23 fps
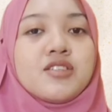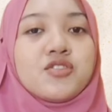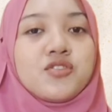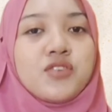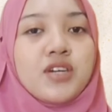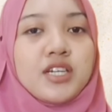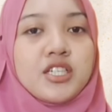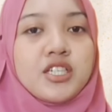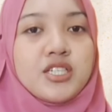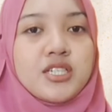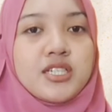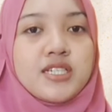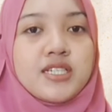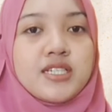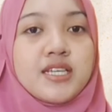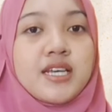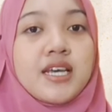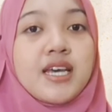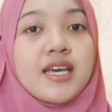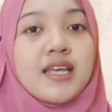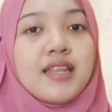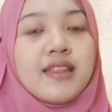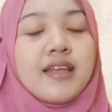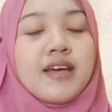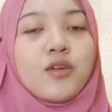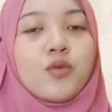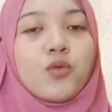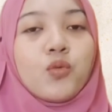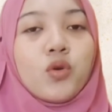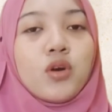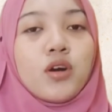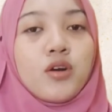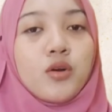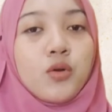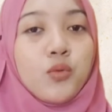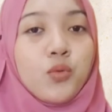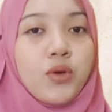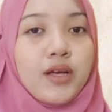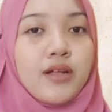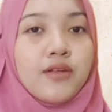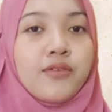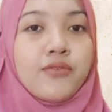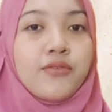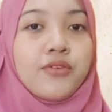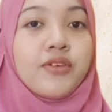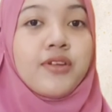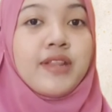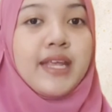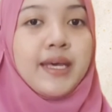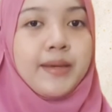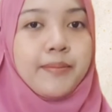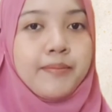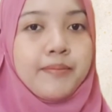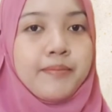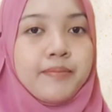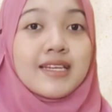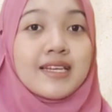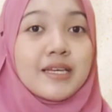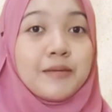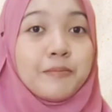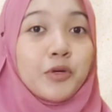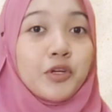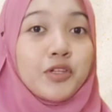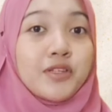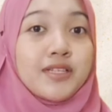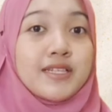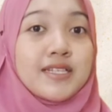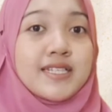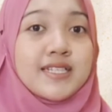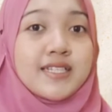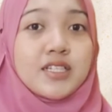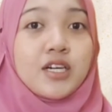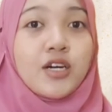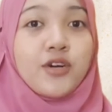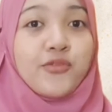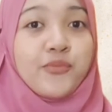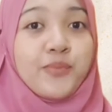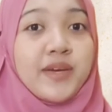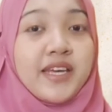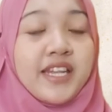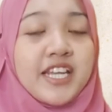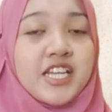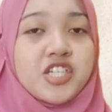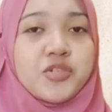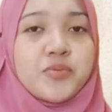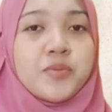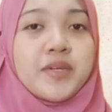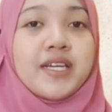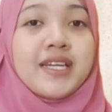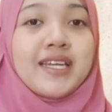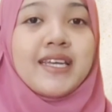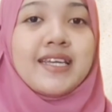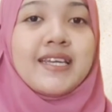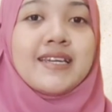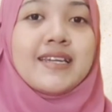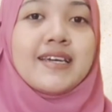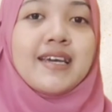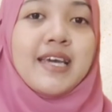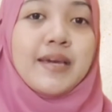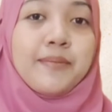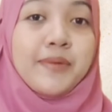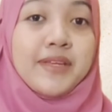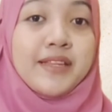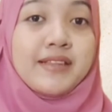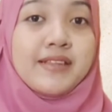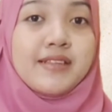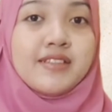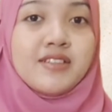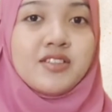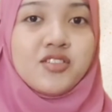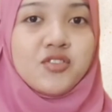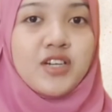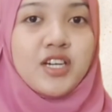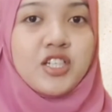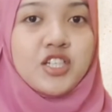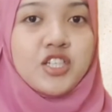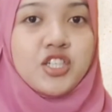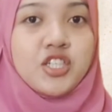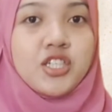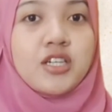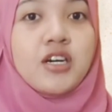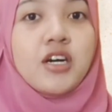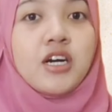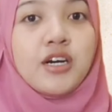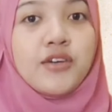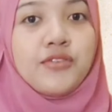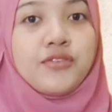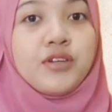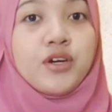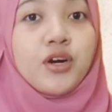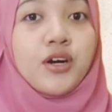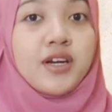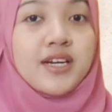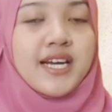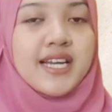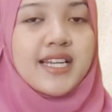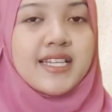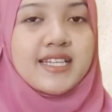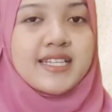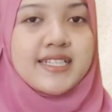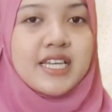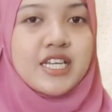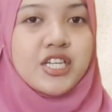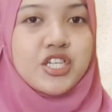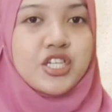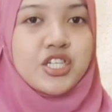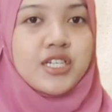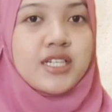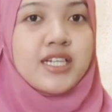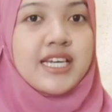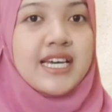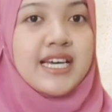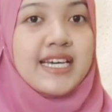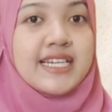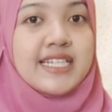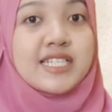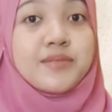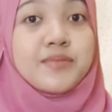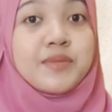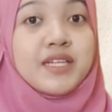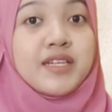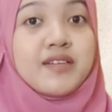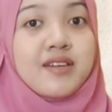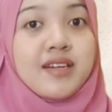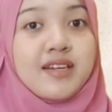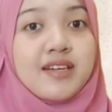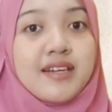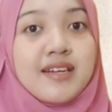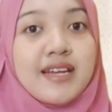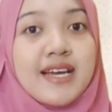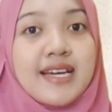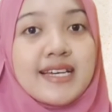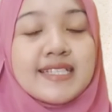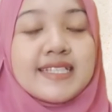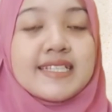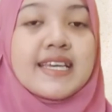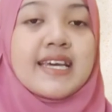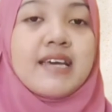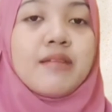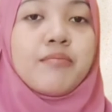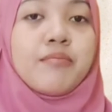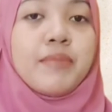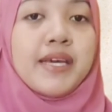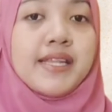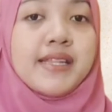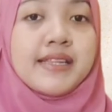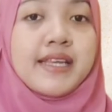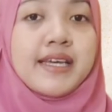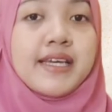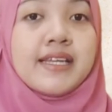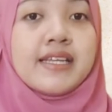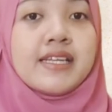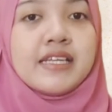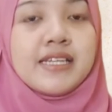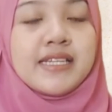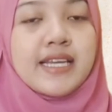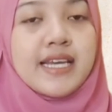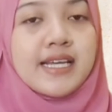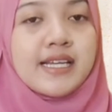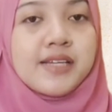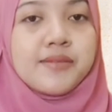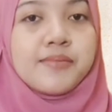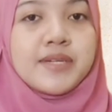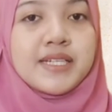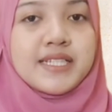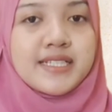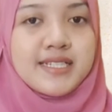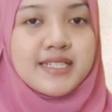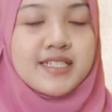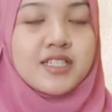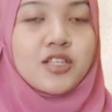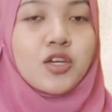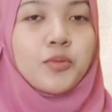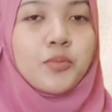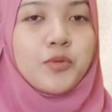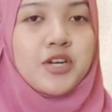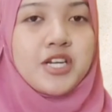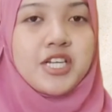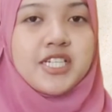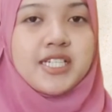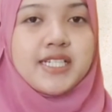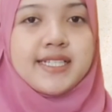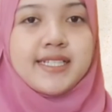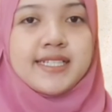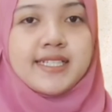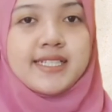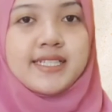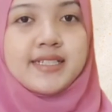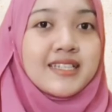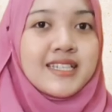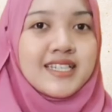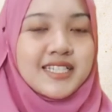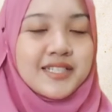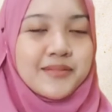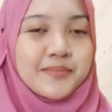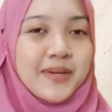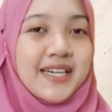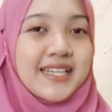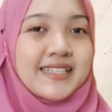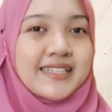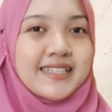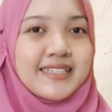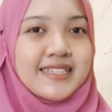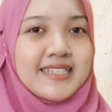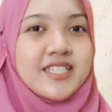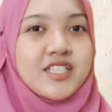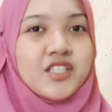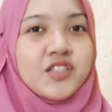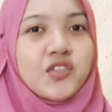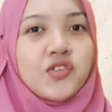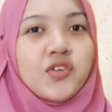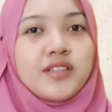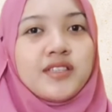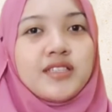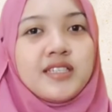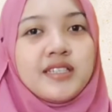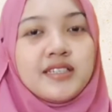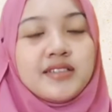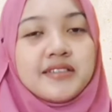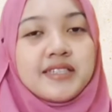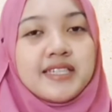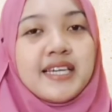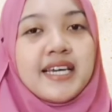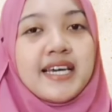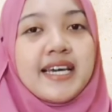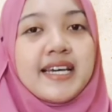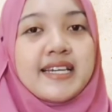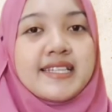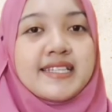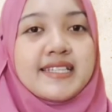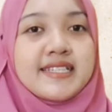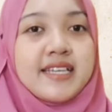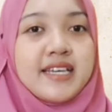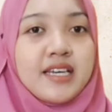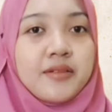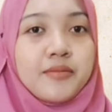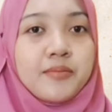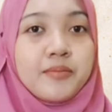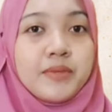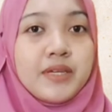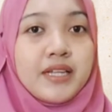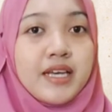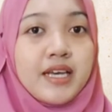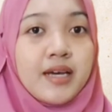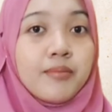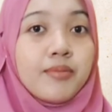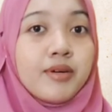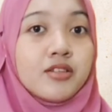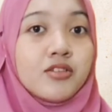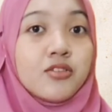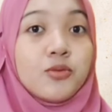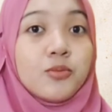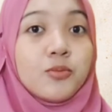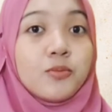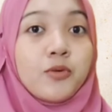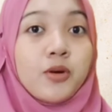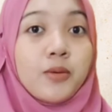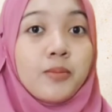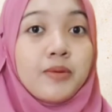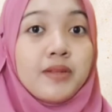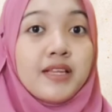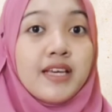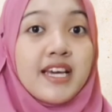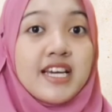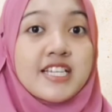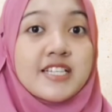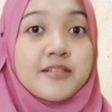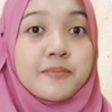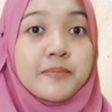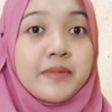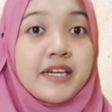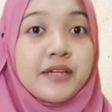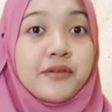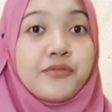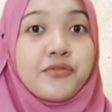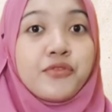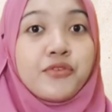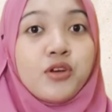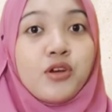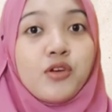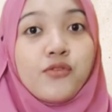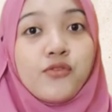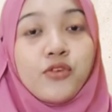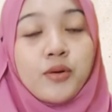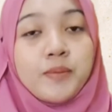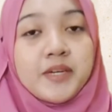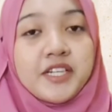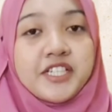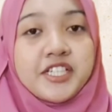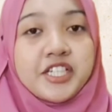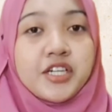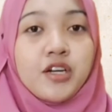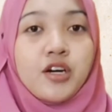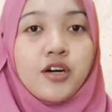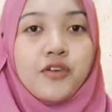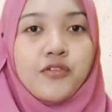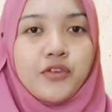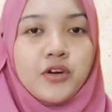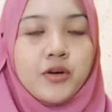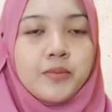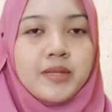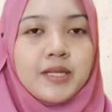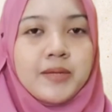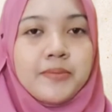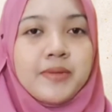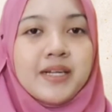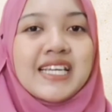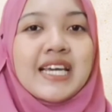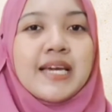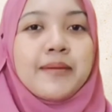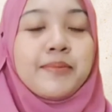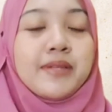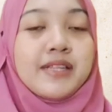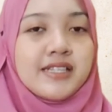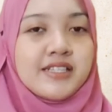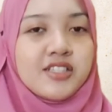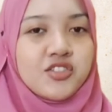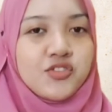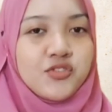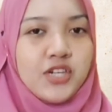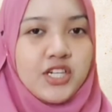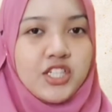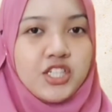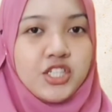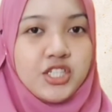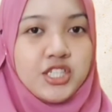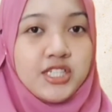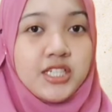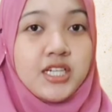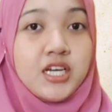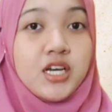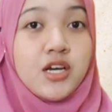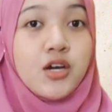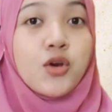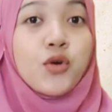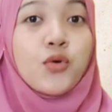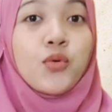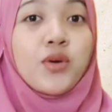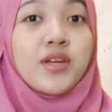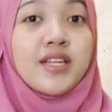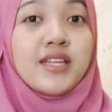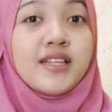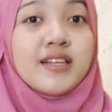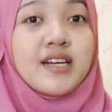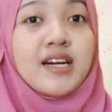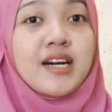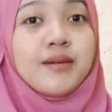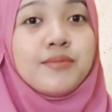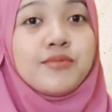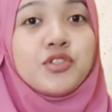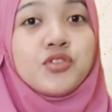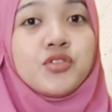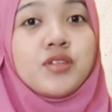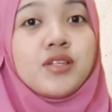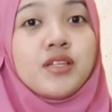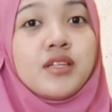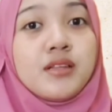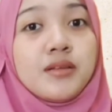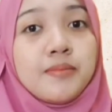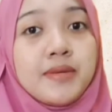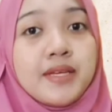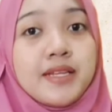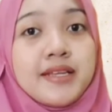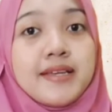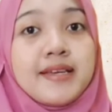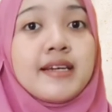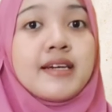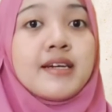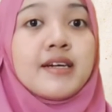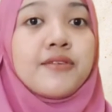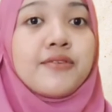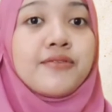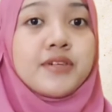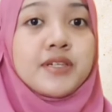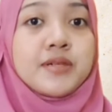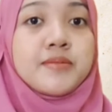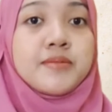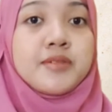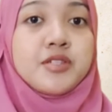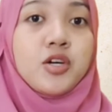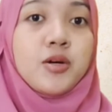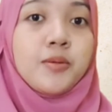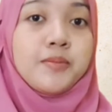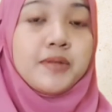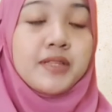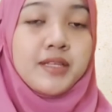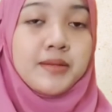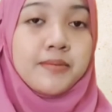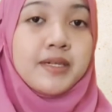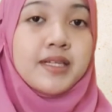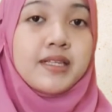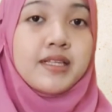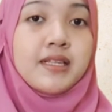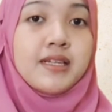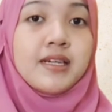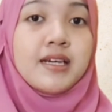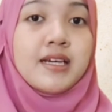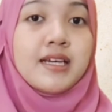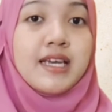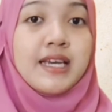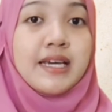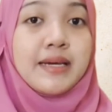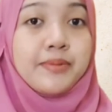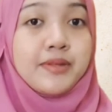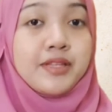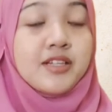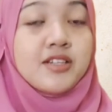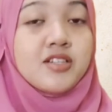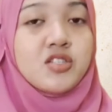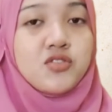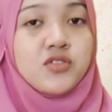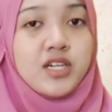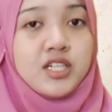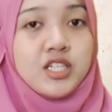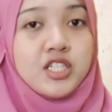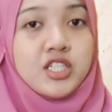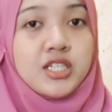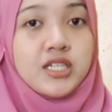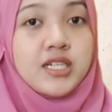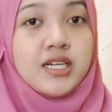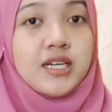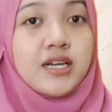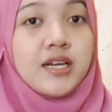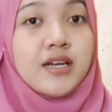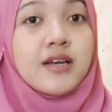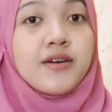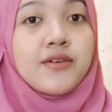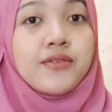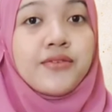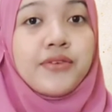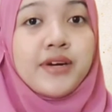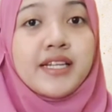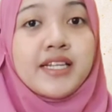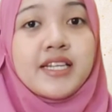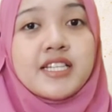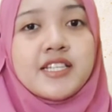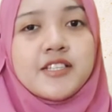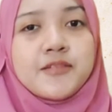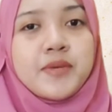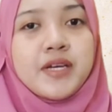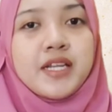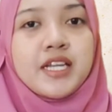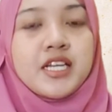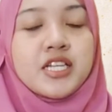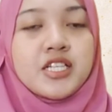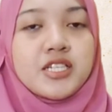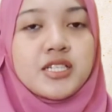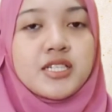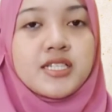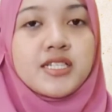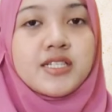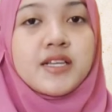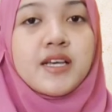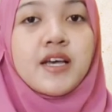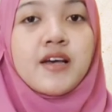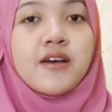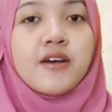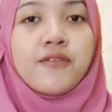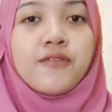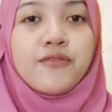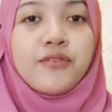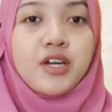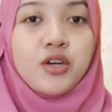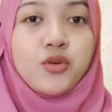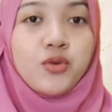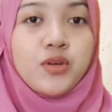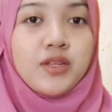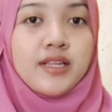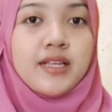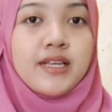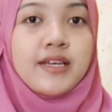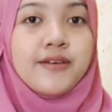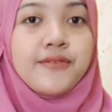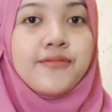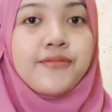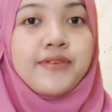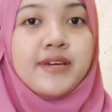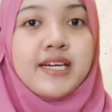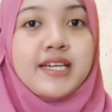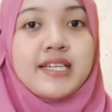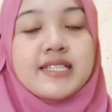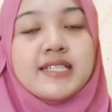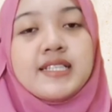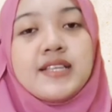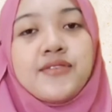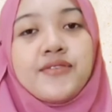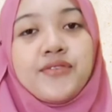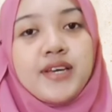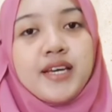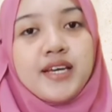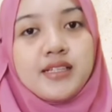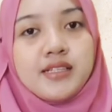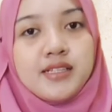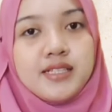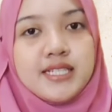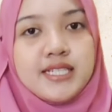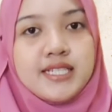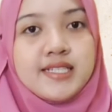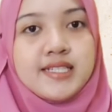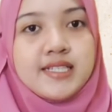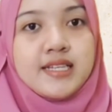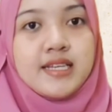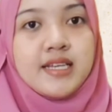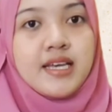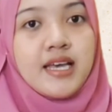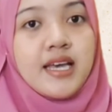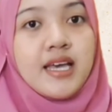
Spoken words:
structures that work well for them. The importance of management in the capital structure of the organization has been recognized and maintained in daily business operations. Despite this, no theory has yet been able to properly explain for the formation of optimal capital structure. When it comes to determining a firm's optimal capital structure, finance managers frequently face difficulties.